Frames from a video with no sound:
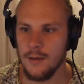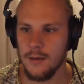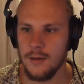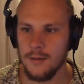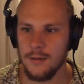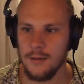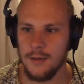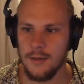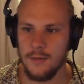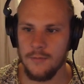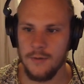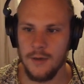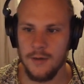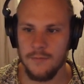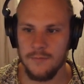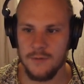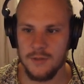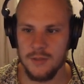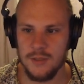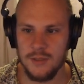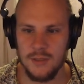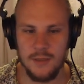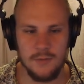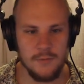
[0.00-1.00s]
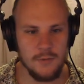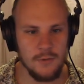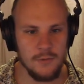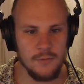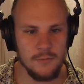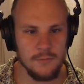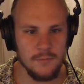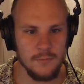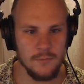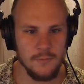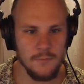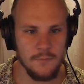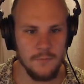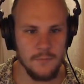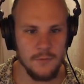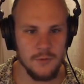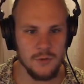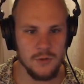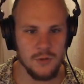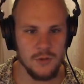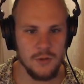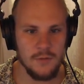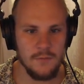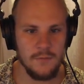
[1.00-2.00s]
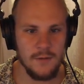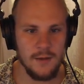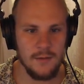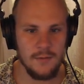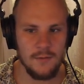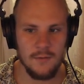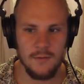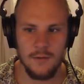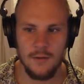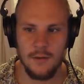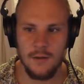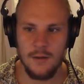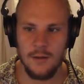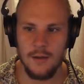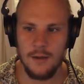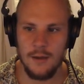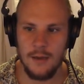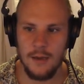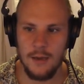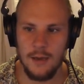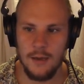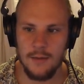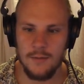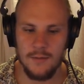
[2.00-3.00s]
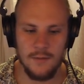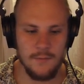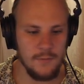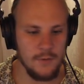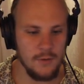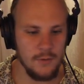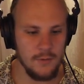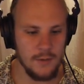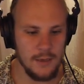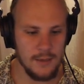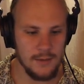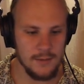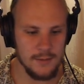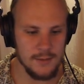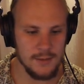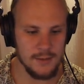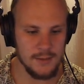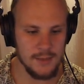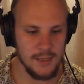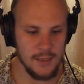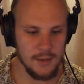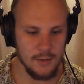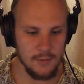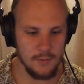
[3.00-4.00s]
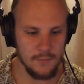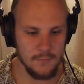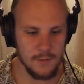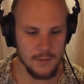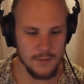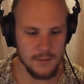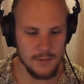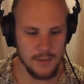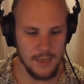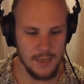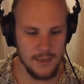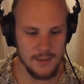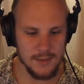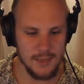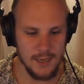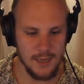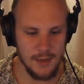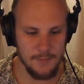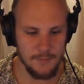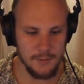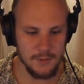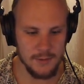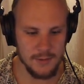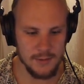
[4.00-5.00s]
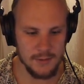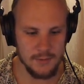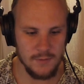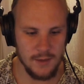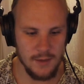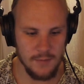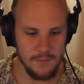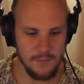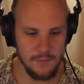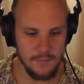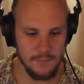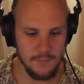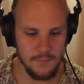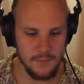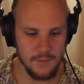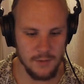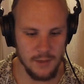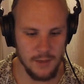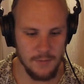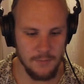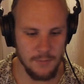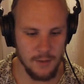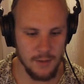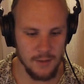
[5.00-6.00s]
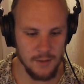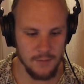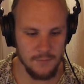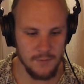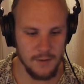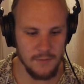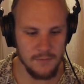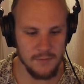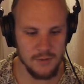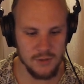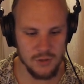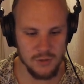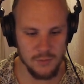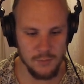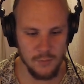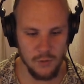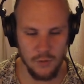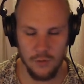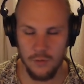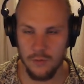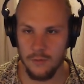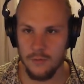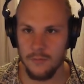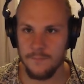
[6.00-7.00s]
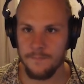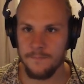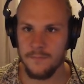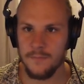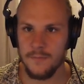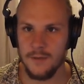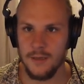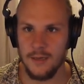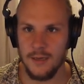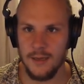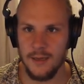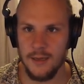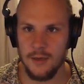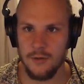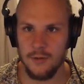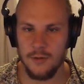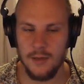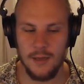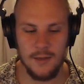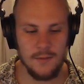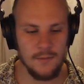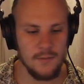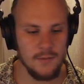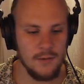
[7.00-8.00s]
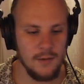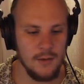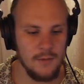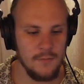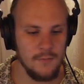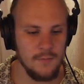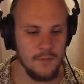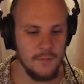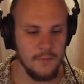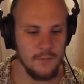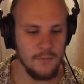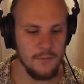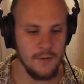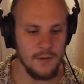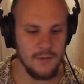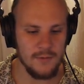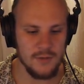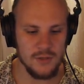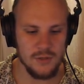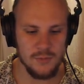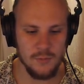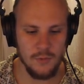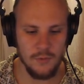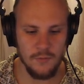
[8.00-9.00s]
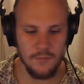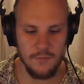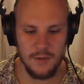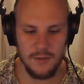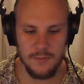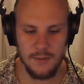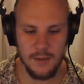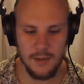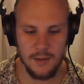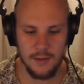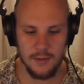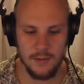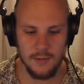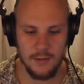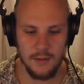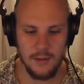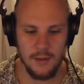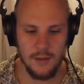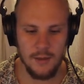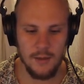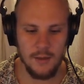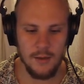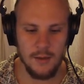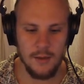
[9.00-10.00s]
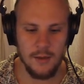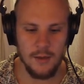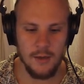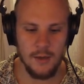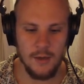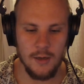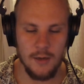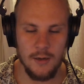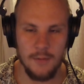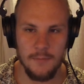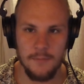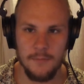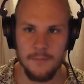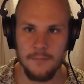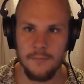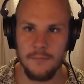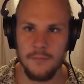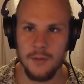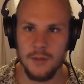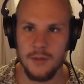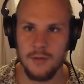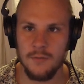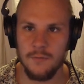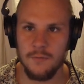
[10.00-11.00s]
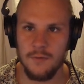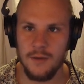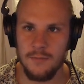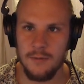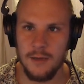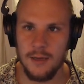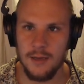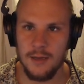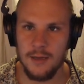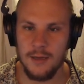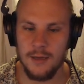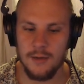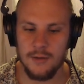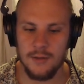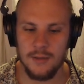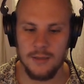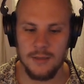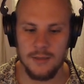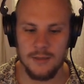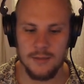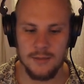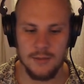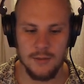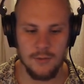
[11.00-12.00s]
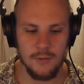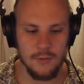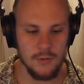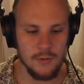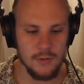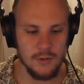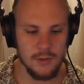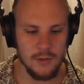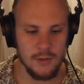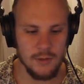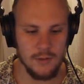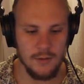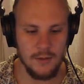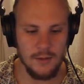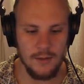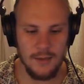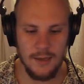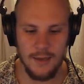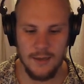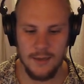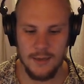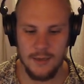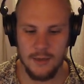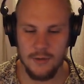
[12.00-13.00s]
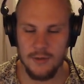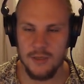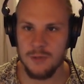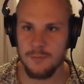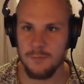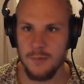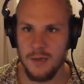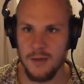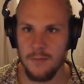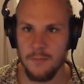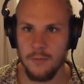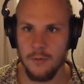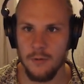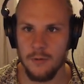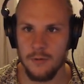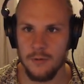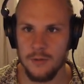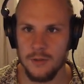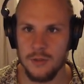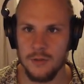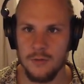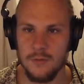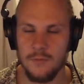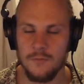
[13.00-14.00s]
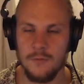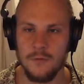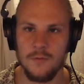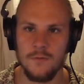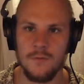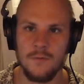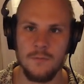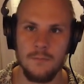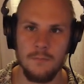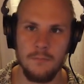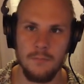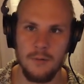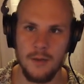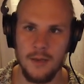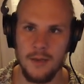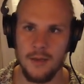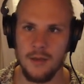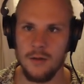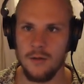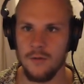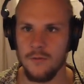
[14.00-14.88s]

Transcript: And here we have the stereo version of that. And if we look at this channel, what has happened is we have applied a very small delay on that with a very small feedback. But the feedback here is, or the delay here is ping pong. So it will play